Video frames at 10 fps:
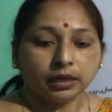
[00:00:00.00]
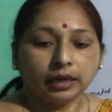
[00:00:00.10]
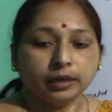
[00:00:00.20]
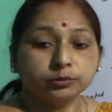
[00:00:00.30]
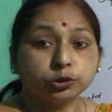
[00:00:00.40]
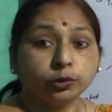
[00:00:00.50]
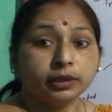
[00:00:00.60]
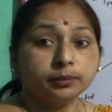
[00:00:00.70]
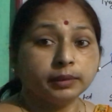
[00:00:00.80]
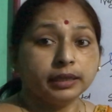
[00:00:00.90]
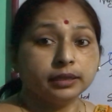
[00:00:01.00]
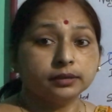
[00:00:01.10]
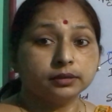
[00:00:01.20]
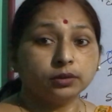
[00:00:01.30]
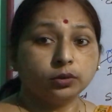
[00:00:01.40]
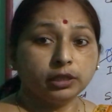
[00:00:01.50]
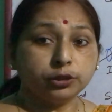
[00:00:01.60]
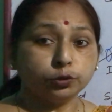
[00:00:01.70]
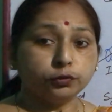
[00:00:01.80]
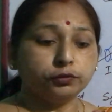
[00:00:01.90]
I am showing by only
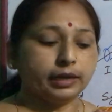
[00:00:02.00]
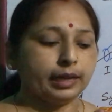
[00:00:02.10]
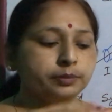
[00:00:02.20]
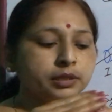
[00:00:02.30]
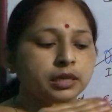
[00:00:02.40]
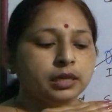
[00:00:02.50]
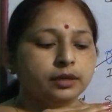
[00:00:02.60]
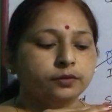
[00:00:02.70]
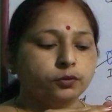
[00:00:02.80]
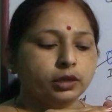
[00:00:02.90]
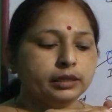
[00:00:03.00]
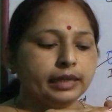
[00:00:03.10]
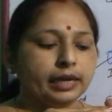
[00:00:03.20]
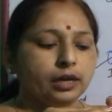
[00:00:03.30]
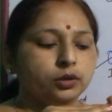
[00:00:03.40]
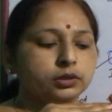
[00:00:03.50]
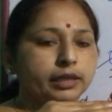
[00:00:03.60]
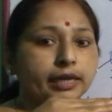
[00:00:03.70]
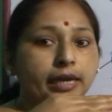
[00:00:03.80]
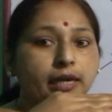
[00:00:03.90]
two flaps. What they allow
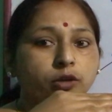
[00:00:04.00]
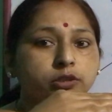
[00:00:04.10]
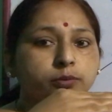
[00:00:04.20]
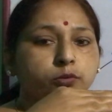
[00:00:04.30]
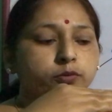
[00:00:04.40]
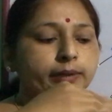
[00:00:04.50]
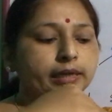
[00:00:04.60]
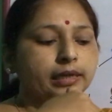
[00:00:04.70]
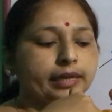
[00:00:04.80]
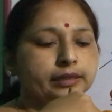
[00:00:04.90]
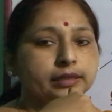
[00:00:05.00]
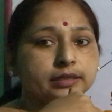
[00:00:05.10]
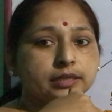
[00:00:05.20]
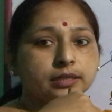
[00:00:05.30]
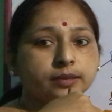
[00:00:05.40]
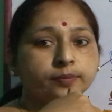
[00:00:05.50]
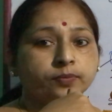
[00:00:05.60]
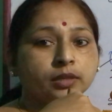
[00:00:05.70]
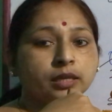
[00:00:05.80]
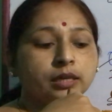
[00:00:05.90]
the movement like this.
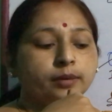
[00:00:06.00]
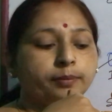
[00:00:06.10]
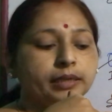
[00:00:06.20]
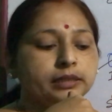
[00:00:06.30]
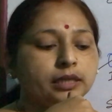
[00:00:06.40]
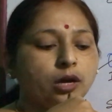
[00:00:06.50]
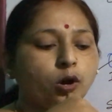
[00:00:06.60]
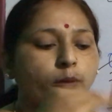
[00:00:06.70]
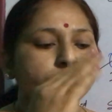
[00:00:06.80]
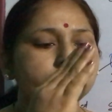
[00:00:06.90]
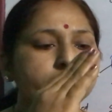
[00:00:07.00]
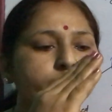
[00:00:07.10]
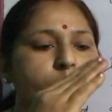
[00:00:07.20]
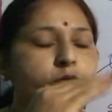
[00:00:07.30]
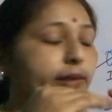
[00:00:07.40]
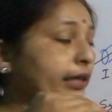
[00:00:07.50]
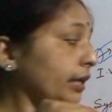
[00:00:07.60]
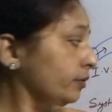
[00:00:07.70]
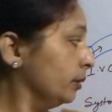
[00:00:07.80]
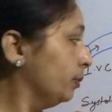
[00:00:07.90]
But the opposite movement,
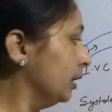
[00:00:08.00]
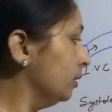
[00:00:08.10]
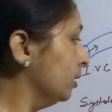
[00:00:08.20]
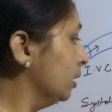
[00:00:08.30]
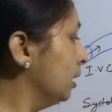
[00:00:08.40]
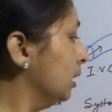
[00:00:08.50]
if the blood,